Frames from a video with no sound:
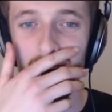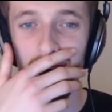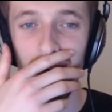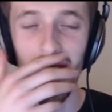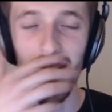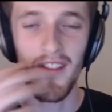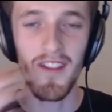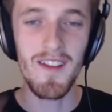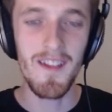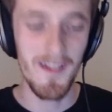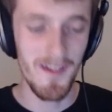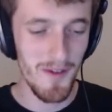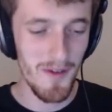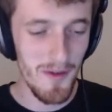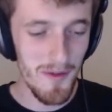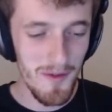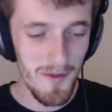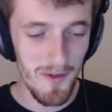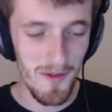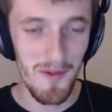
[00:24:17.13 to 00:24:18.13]
Oh, this is
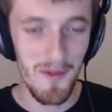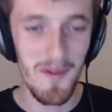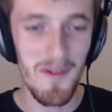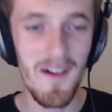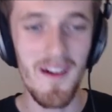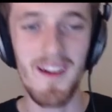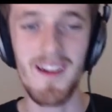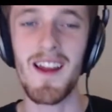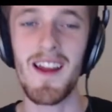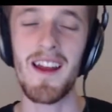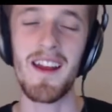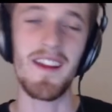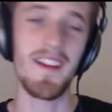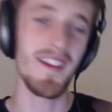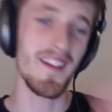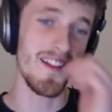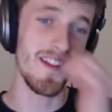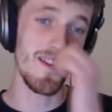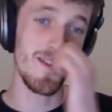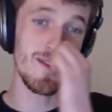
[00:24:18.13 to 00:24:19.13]
cool. Okay,
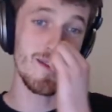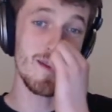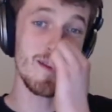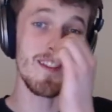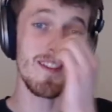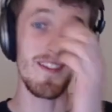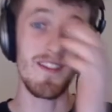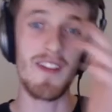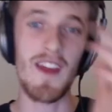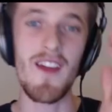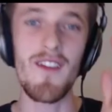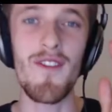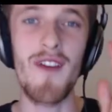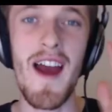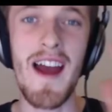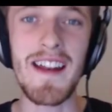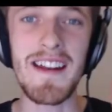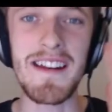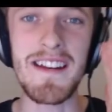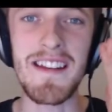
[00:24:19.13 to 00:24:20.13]
they've
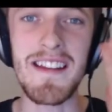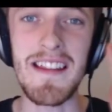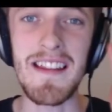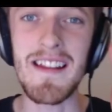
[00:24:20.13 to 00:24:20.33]
added.